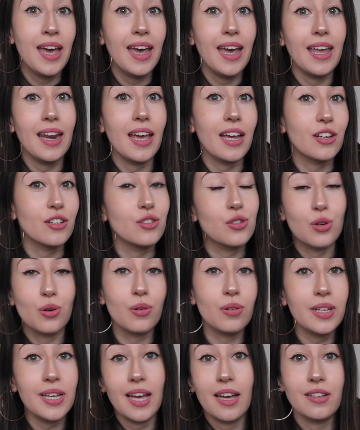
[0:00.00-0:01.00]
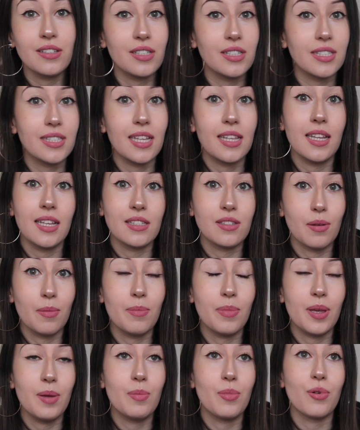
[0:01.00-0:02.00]
and I can totally understand that some
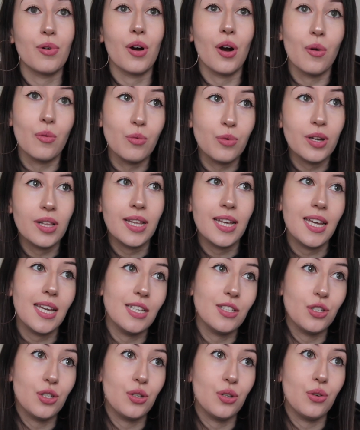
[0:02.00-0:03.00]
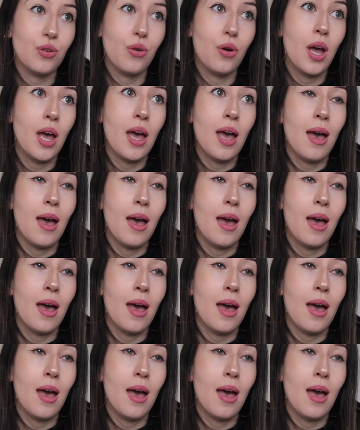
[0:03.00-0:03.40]
people are really into